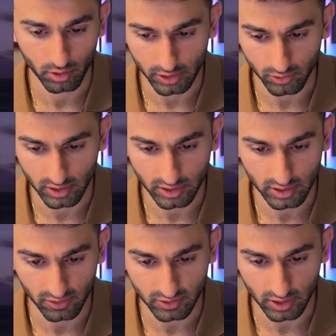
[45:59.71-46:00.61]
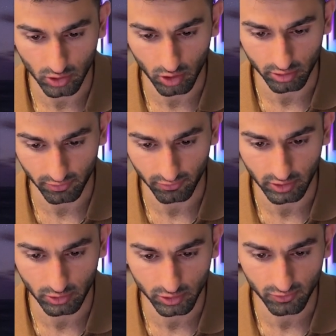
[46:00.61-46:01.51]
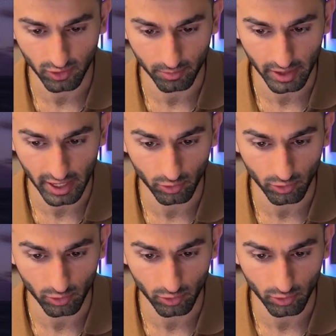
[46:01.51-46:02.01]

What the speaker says: And so this gives us all the fields from that